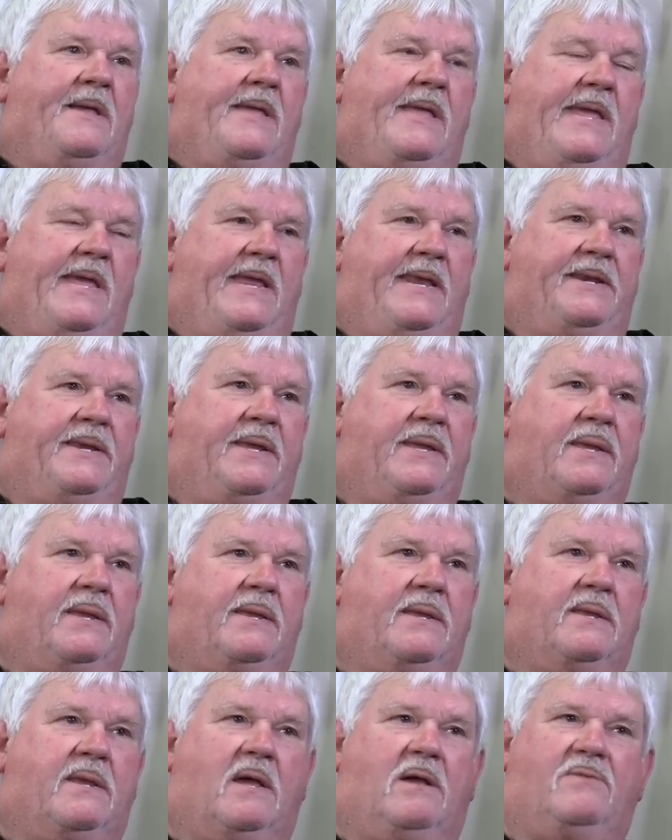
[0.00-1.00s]
And
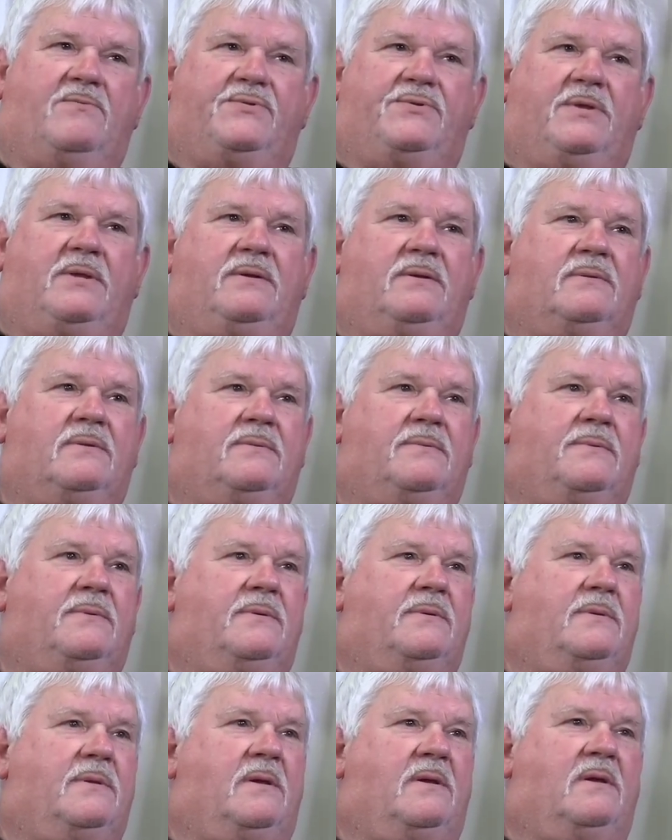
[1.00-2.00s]
all of a sudden,
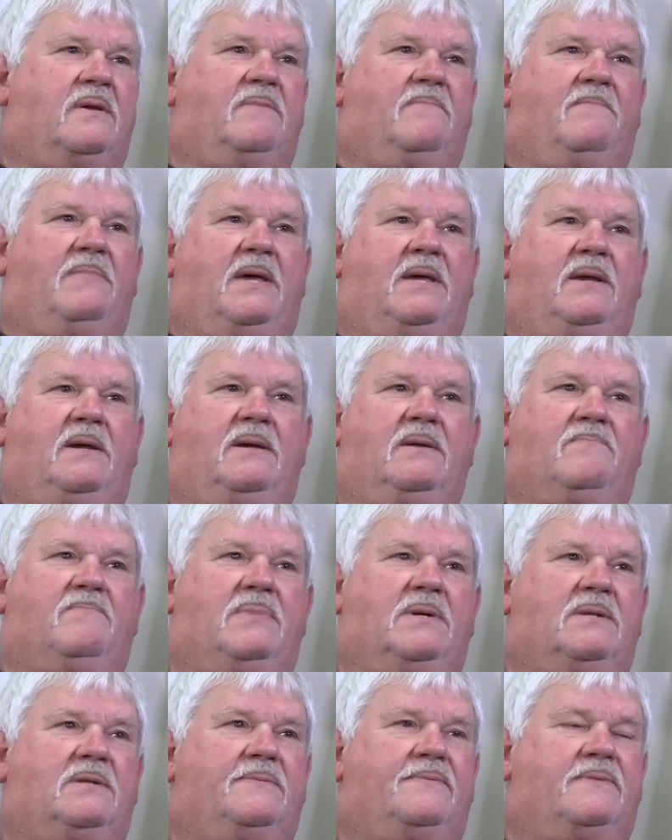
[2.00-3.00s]
they come Beatty and
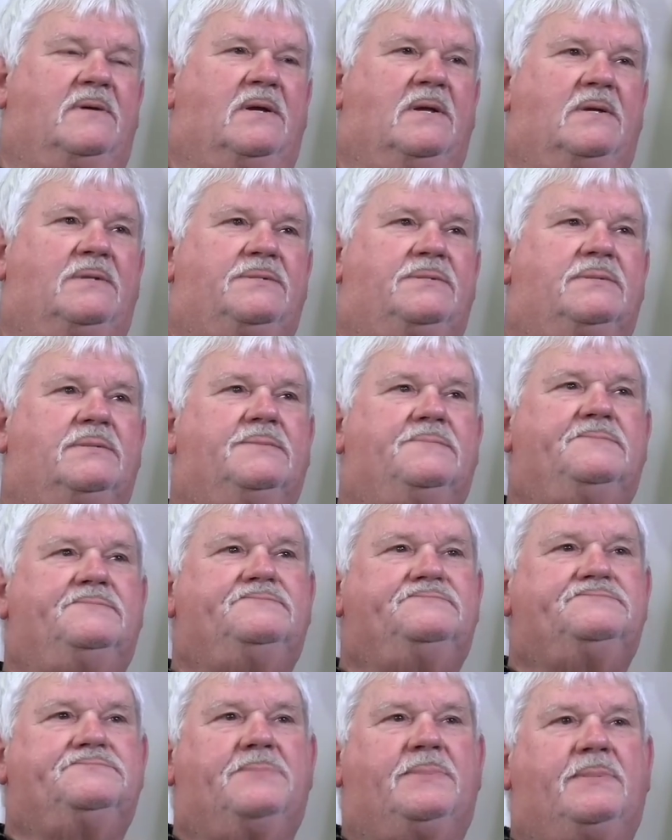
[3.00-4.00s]
Billy France.
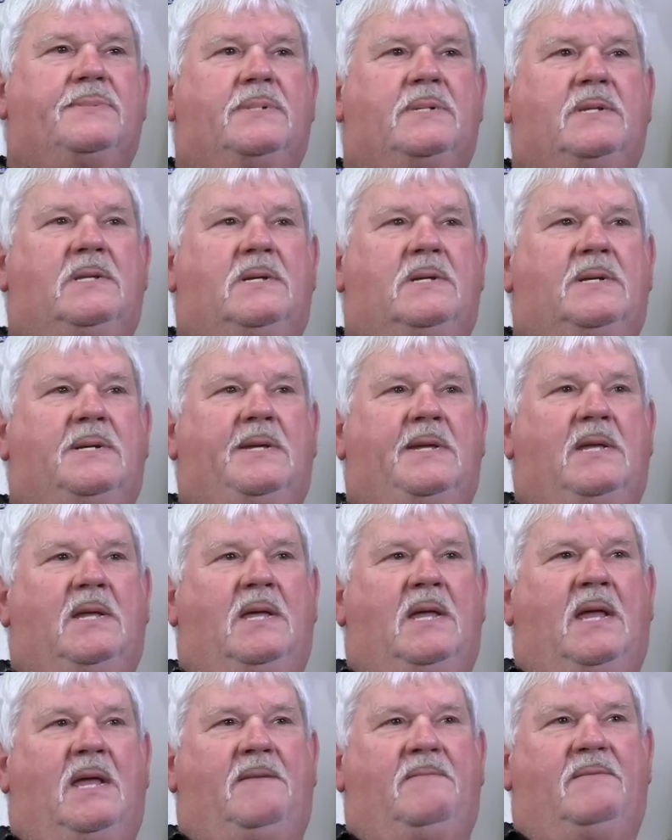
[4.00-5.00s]

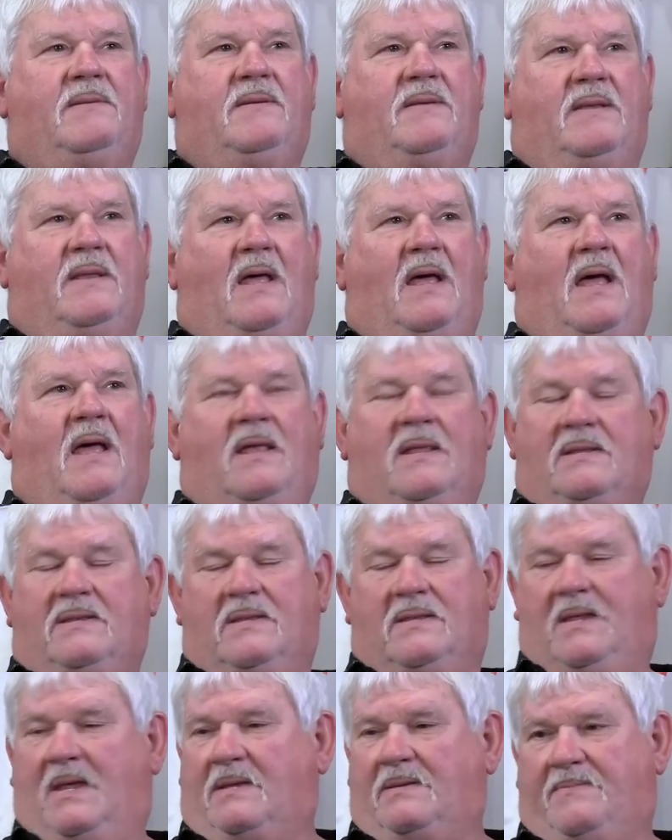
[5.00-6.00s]
And
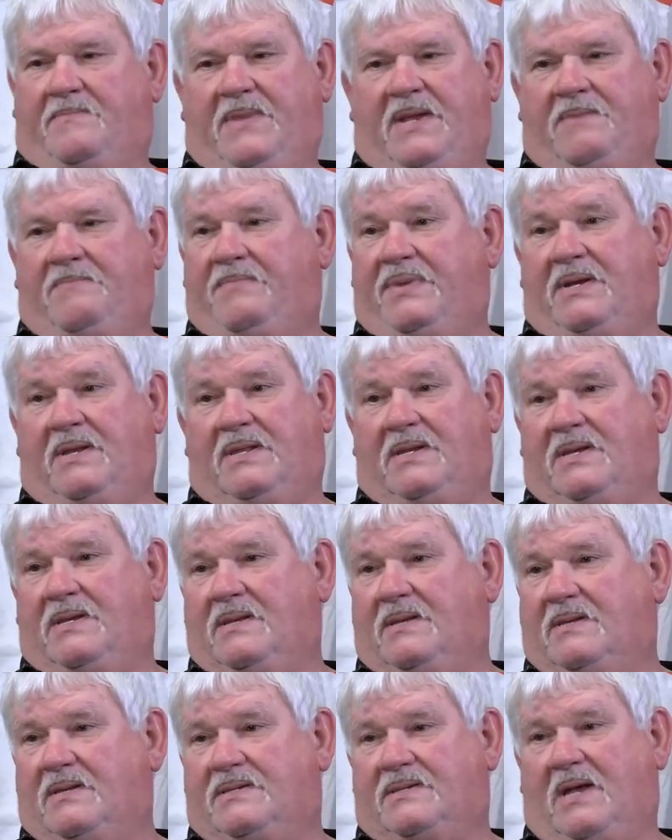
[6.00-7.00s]
me and Billy
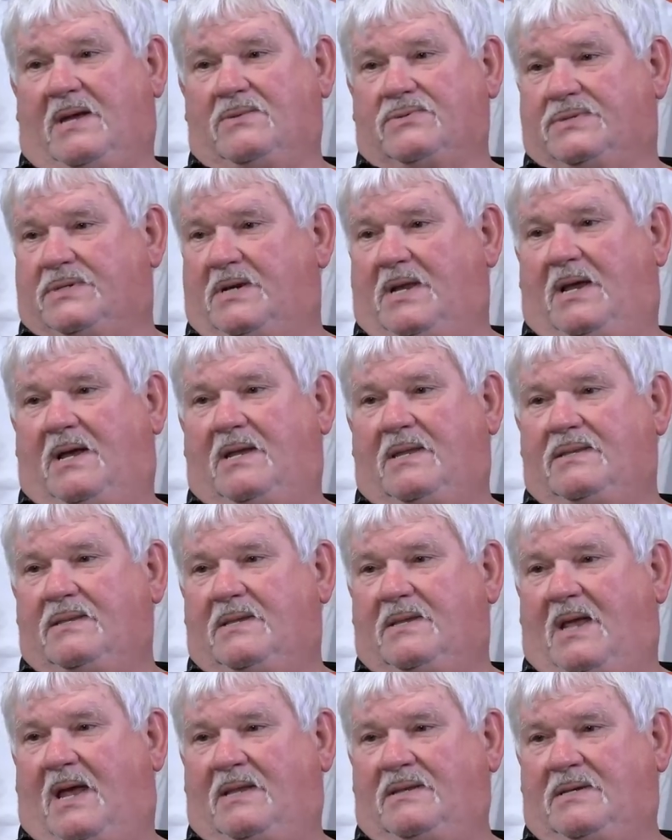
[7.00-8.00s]
talked a lot.
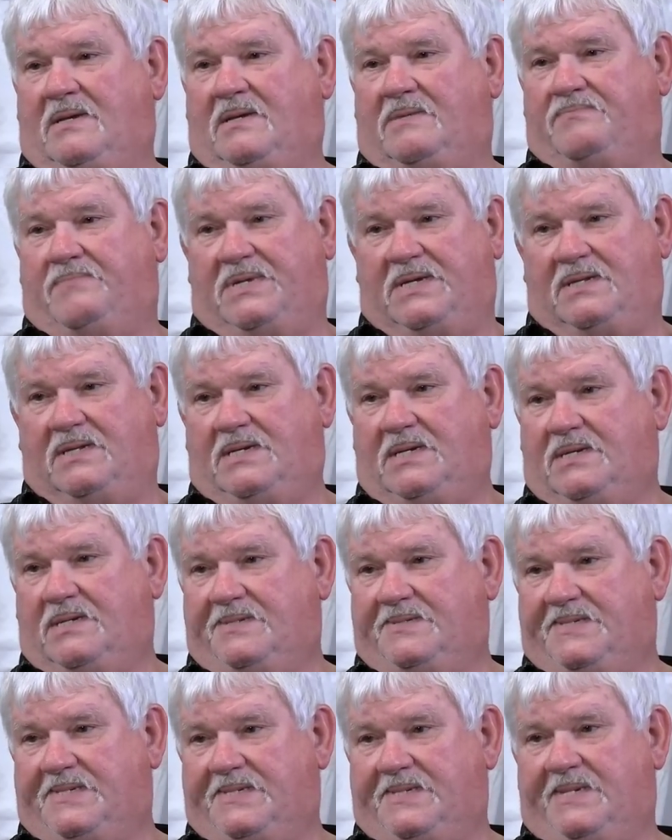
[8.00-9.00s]
I love Billy.
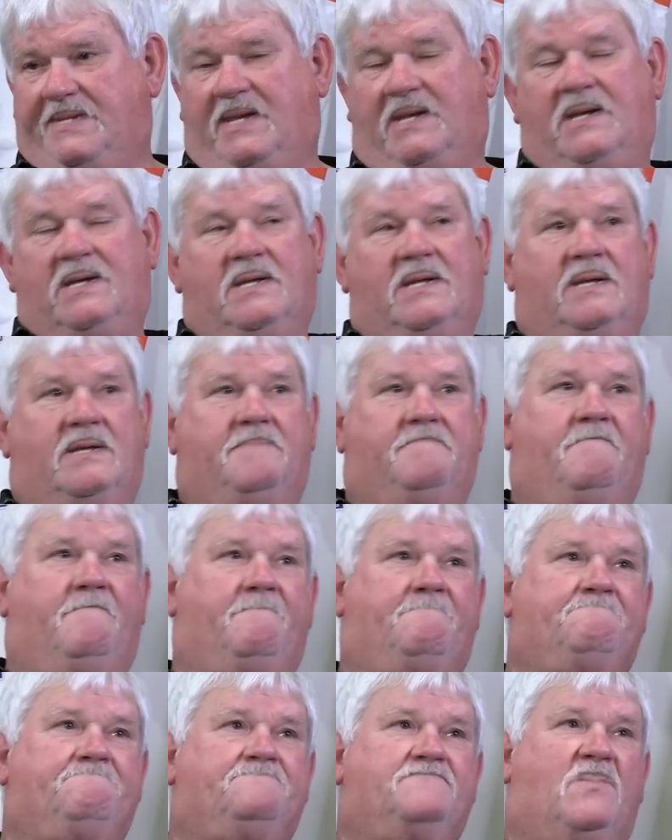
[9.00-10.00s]
I
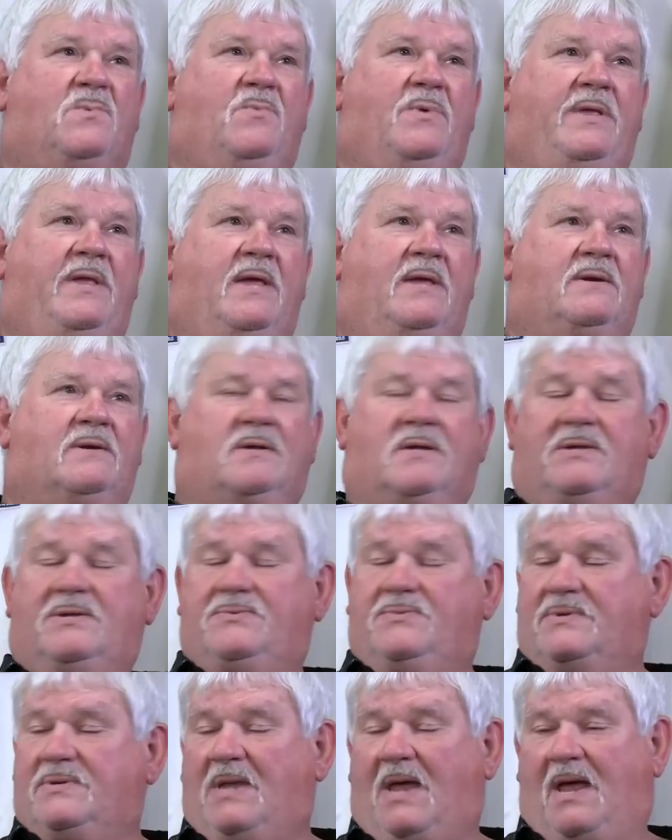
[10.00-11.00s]
had a
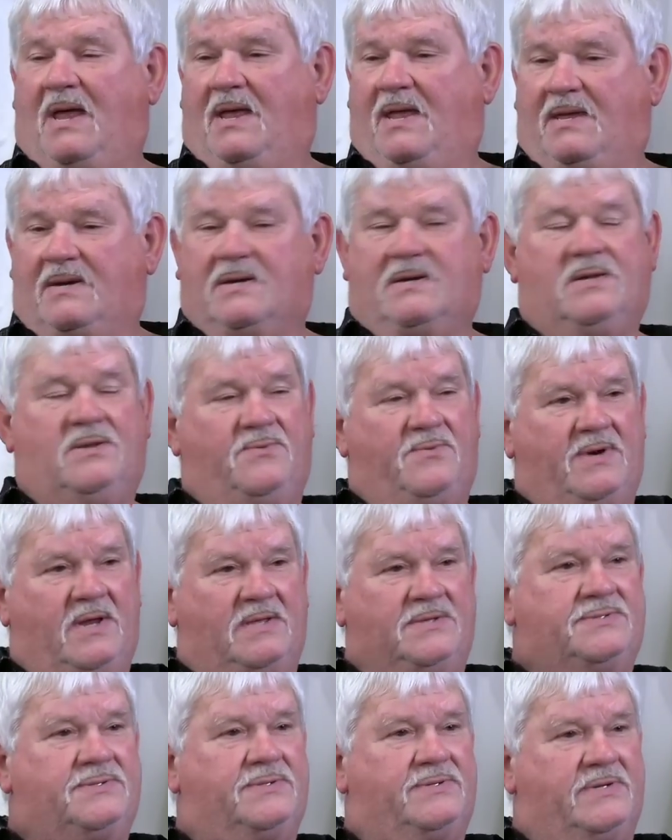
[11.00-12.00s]
good
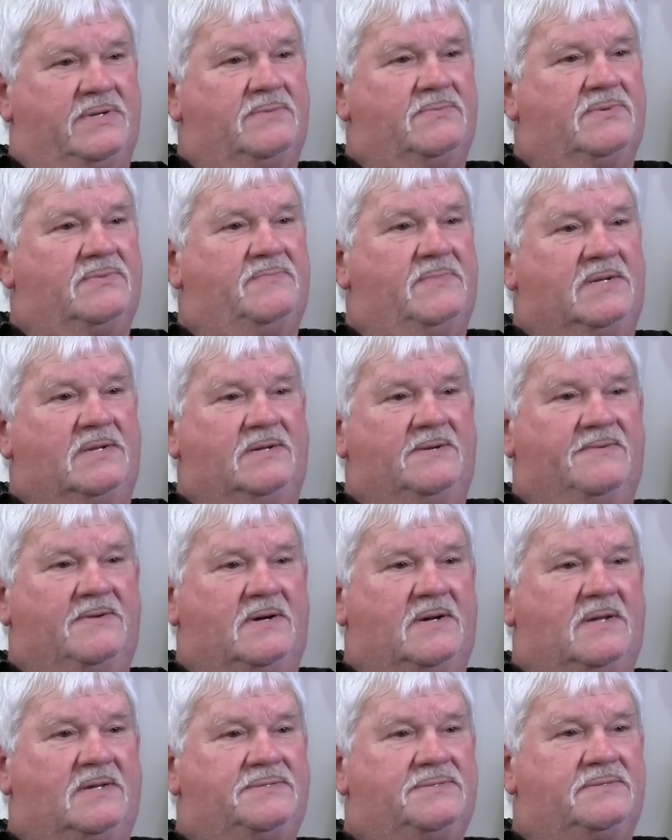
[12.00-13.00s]
relationship with Billy
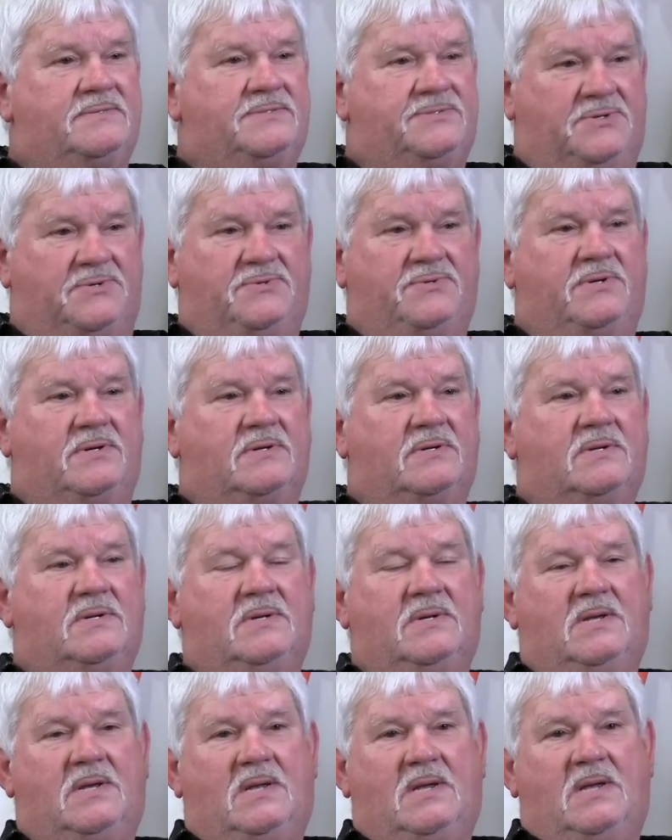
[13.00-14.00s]
France, Jr.
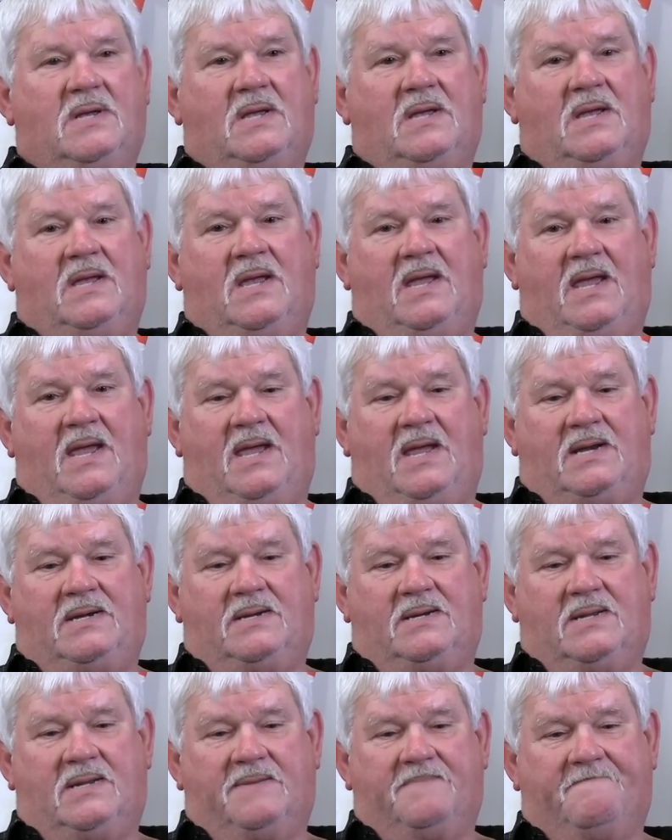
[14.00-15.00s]

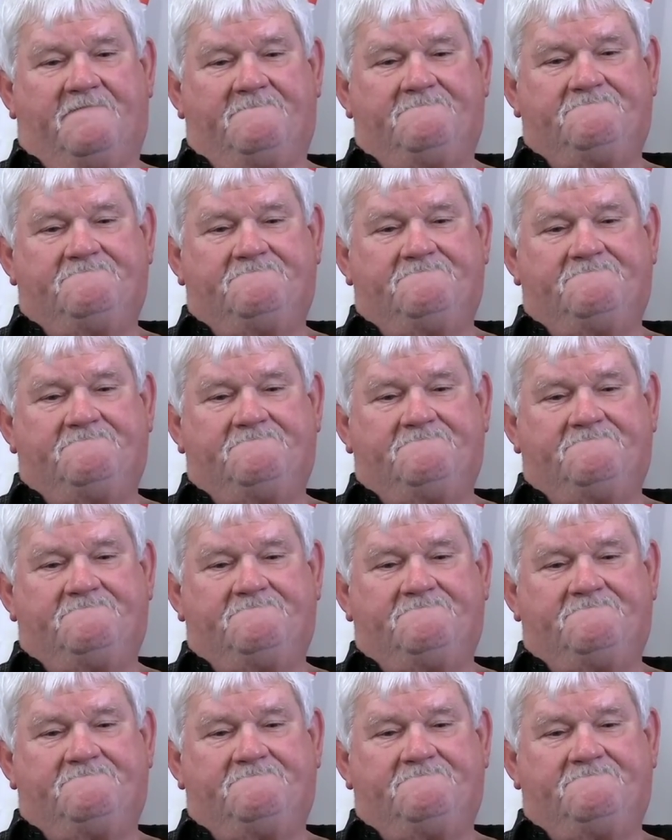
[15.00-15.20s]
And